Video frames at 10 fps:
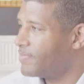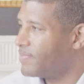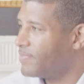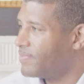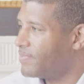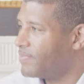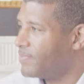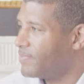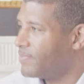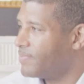
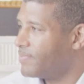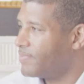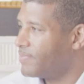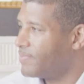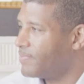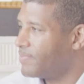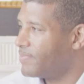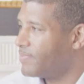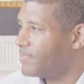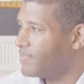
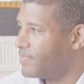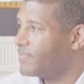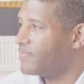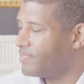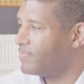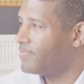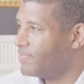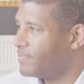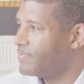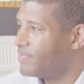
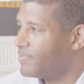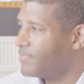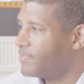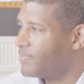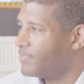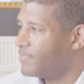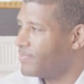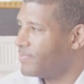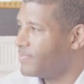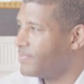
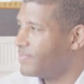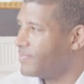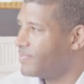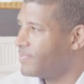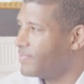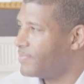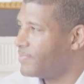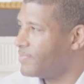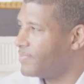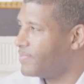
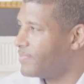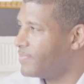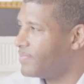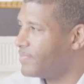This person isn't speaking.